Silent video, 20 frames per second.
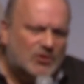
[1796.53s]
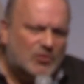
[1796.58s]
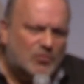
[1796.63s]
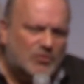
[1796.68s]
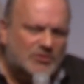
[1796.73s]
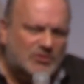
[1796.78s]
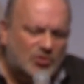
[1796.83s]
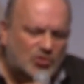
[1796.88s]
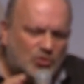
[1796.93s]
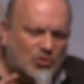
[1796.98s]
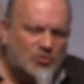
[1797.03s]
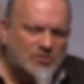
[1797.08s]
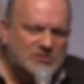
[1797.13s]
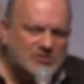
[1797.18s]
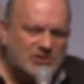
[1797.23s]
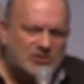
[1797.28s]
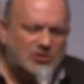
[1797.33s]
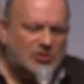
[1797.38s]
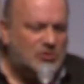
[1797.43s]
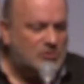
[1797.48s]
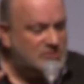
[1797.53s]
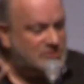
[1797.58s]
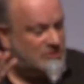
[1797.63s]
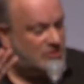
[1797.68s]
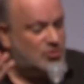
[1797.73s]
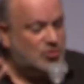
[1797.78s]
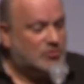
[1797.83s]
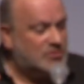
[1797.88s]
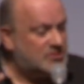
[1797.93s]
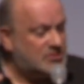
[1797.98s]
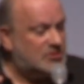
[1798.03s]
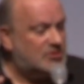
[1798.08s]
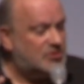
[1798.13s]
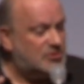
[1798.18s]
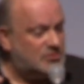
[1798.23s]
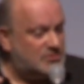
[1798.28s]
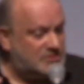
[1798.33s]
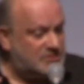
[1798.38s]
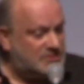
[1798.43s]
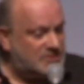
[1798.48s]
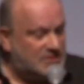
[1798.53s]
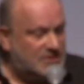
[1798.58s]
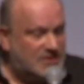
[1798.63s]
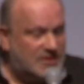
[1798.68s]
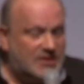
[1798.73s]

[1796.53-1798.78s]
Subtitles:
when the door is closed, the door is closed.